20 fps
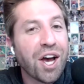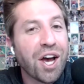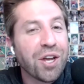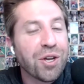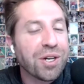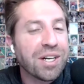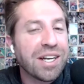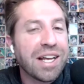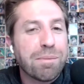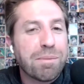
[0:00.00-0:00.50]
You
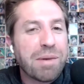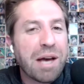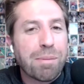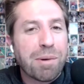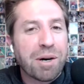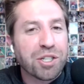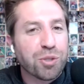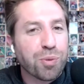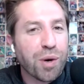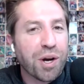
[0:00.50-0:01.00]
can hit me up
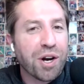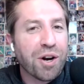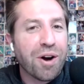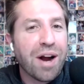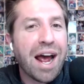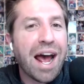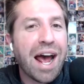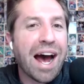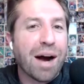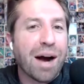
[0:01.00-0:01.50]
on Twitter
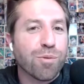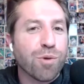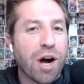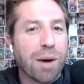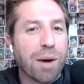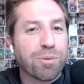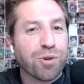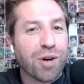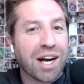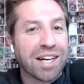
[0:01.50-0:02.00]
at
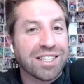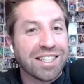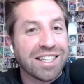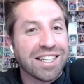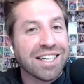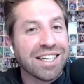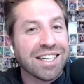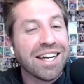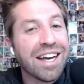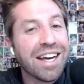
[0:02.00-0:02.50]
Rob
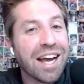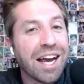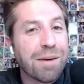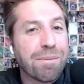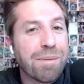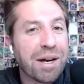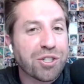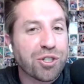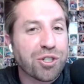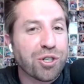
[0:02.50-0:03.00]
Cressy, and
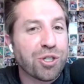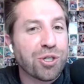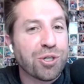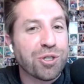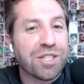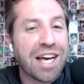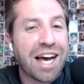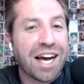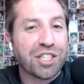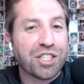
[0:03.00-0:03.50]
make sure to use
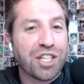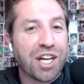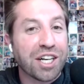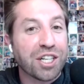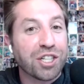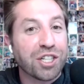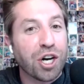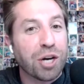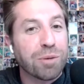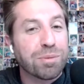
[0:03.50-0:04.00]
hashtag
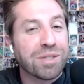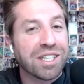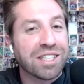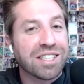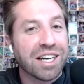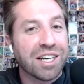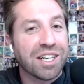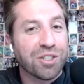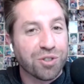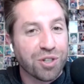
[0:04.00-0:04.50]

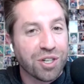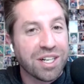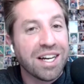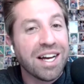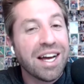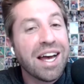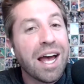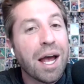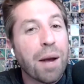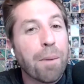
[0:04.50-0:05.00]
Sharp600
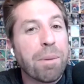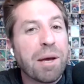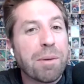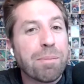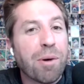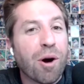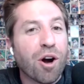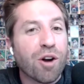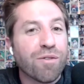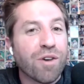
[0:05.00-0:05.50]
and be
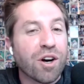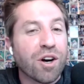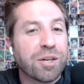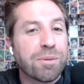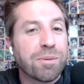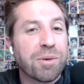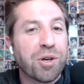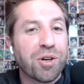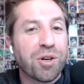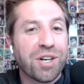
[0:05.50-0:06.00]
part of our
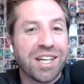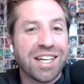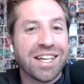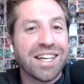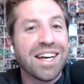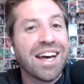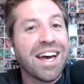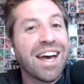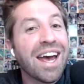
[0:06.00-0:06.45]
community.